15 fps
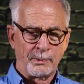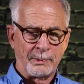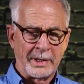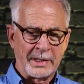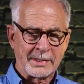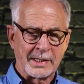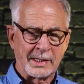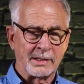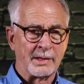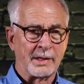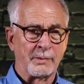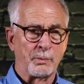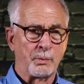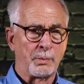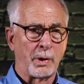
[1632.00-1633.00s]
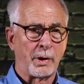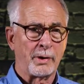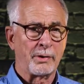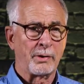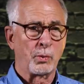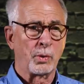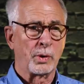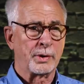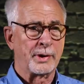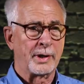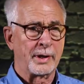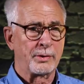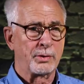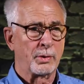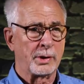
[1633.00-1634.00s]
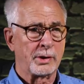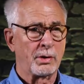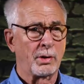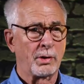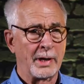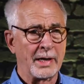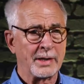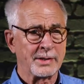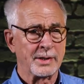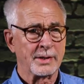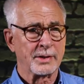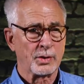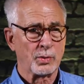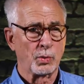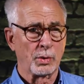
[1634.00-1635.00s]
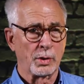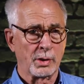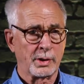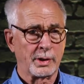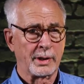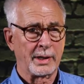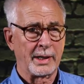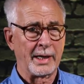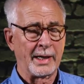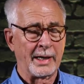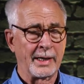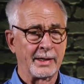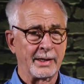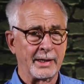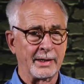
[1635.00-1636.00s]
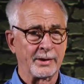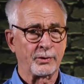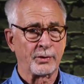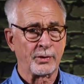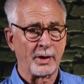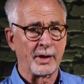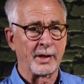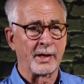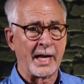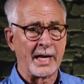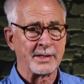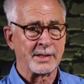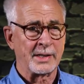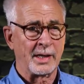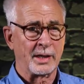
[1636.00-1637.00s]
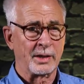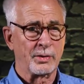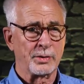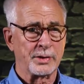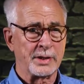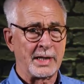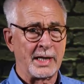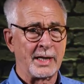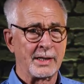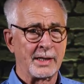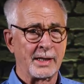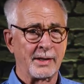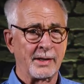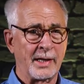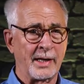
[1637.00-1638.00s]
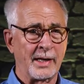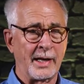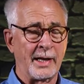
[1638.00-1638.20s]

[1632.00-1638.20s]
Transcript: basically part of the work that I do. I call essence work, and it's it has the understanding that